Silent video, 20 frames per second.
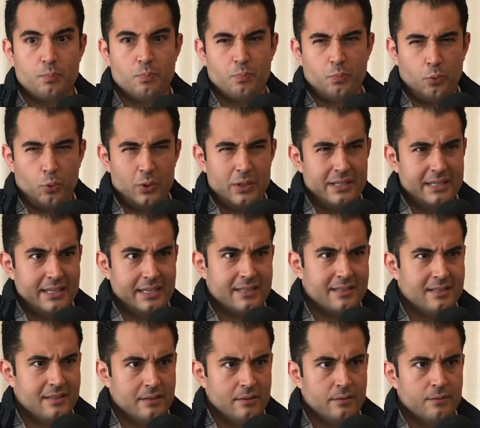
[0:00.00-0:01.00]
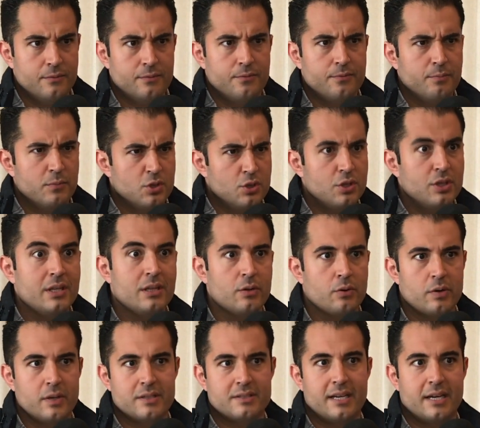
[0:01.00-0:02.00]
predictive machine
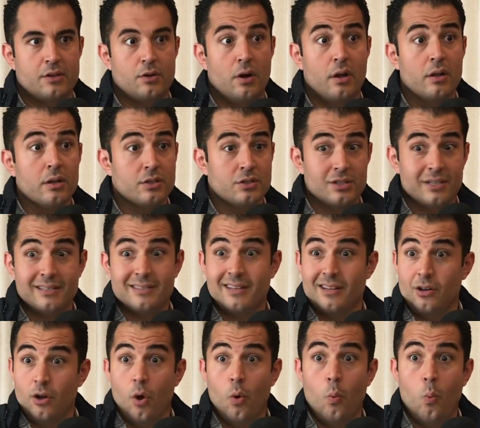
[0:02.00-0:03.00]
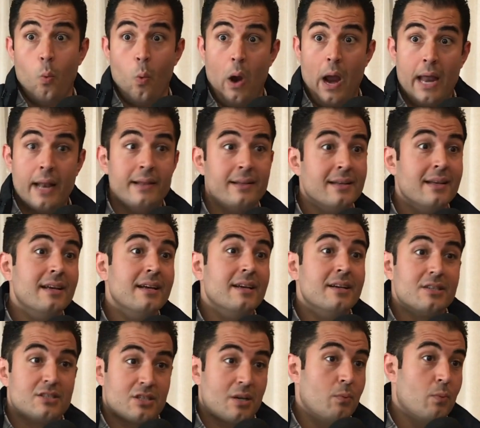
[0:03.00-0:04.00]
learning technology to know when
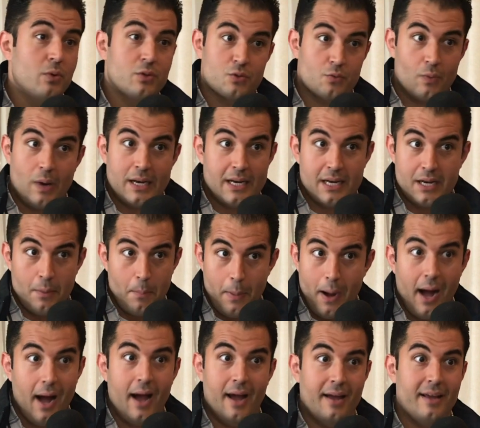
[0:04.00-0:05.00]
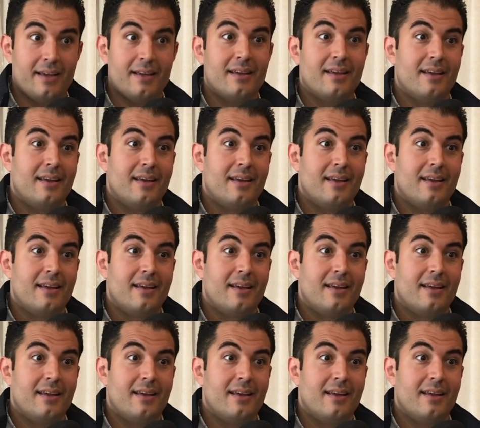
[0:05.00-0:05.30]
someone's ready to buy.